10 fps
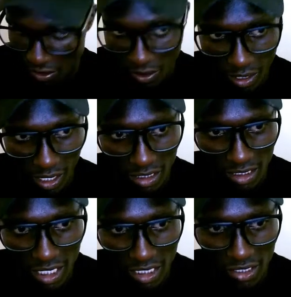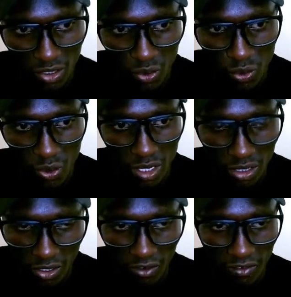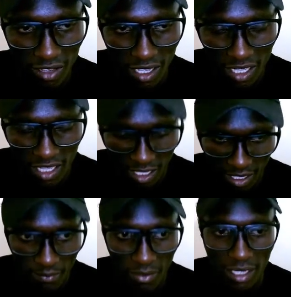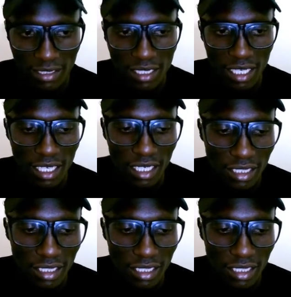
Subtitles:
Let's just do it over here by saying